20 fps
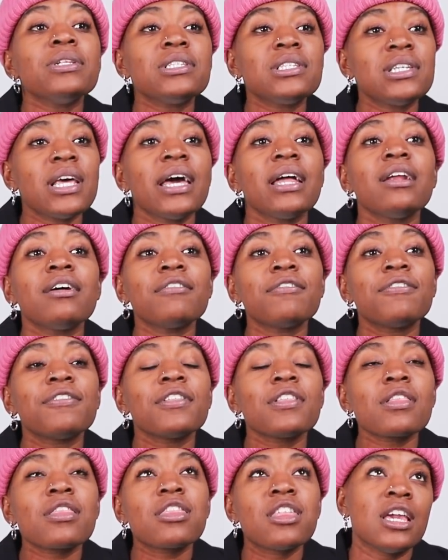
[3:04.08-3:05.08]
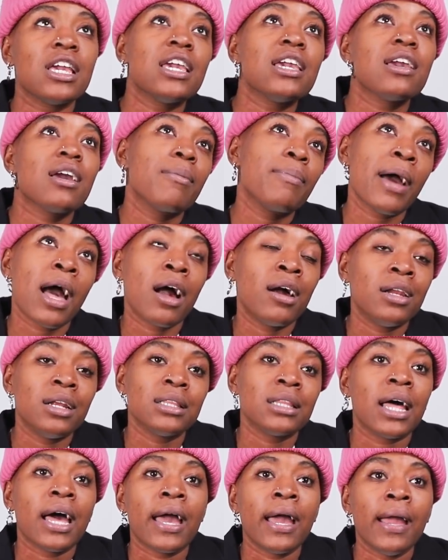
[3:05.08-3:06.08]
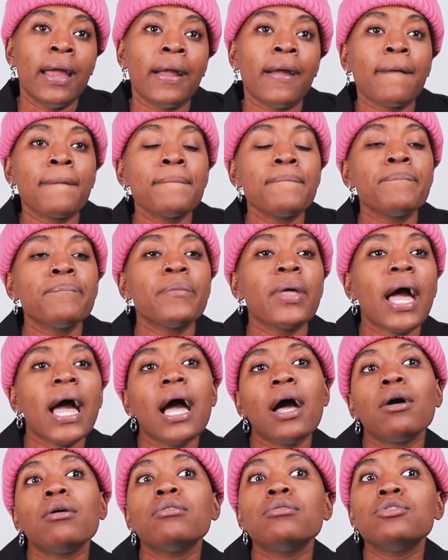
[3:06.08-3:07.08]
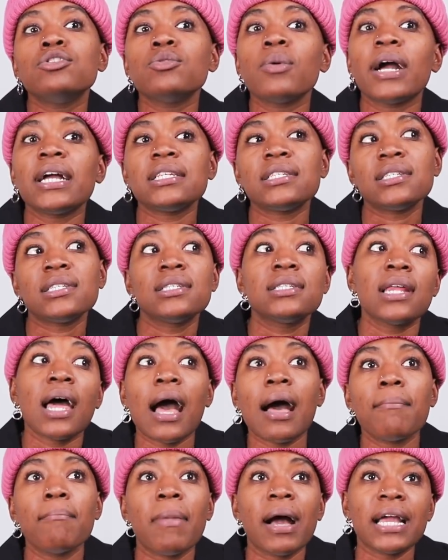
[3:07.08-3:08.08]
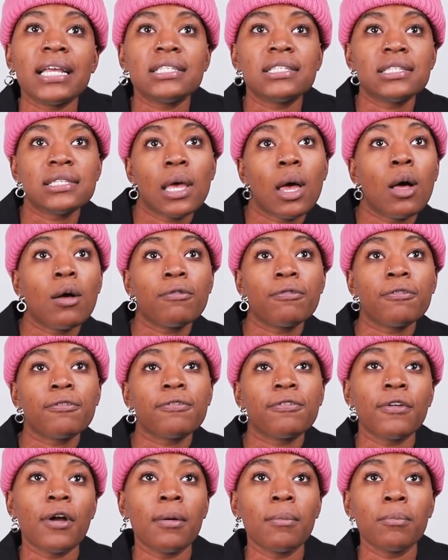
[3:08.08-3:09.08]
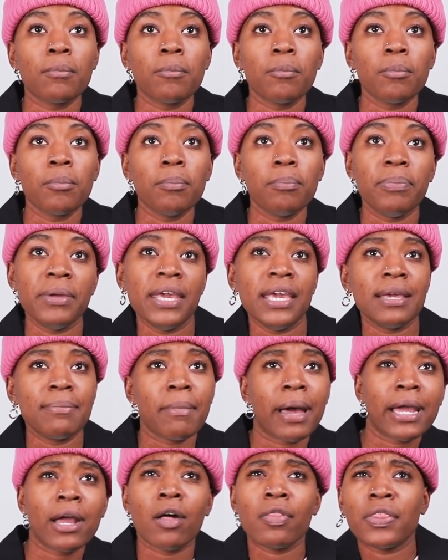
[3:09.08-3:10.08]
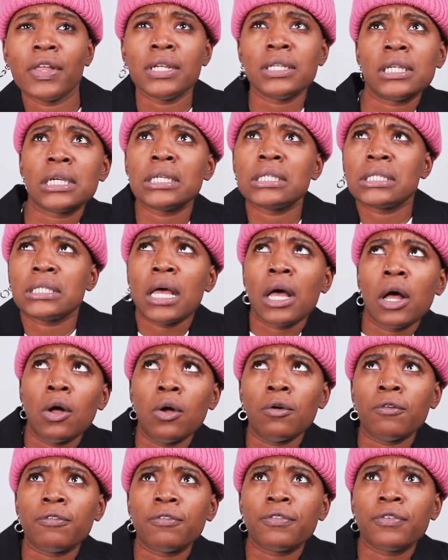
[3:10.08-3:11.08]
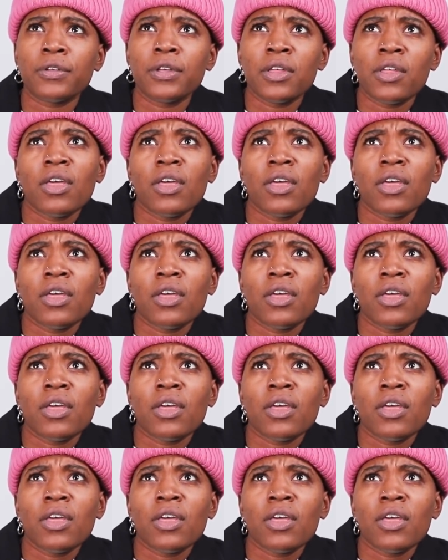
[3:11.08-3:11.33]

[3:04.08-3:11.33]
instead of thinking about it like, how do I stop myself from being my authentic self?